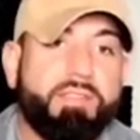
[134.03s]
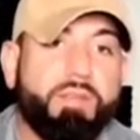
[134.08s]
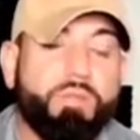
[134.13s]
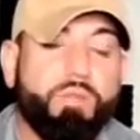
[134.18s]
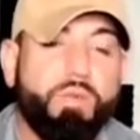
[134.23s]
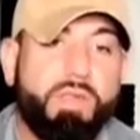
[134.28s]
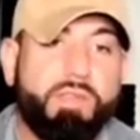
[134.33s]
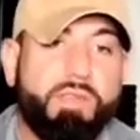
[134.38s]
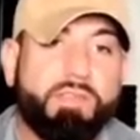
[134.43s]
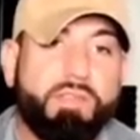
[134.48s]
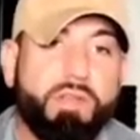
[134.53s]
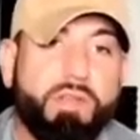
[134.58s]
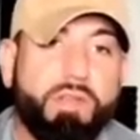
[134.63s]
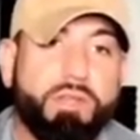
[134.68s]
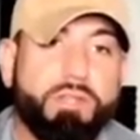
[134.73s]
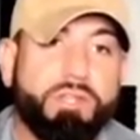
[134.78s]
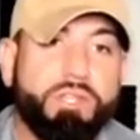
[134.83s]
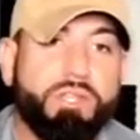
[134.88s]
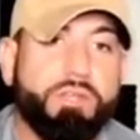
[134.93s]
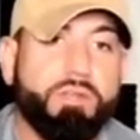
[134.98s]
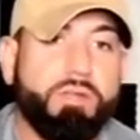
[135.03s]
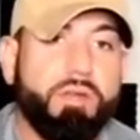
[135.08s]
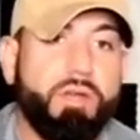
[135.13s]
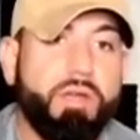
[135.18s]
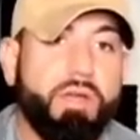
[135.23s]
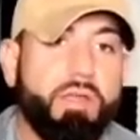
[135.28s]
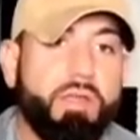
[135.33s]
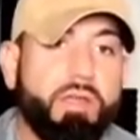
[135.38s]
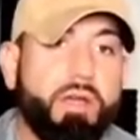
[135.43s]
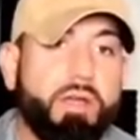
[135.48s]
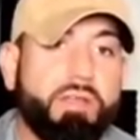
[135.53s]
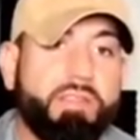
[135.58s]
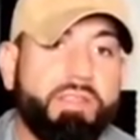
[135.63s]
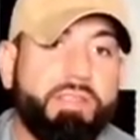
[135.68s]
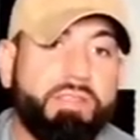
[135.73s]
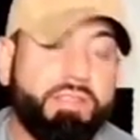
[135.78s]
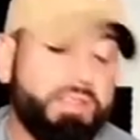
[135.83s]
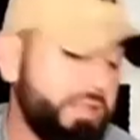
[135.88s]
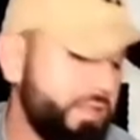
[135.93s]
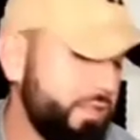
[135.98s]
some research on
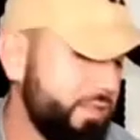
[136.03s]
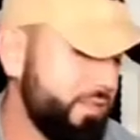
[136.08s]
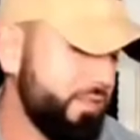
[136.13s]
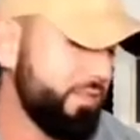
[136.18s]
Huntington's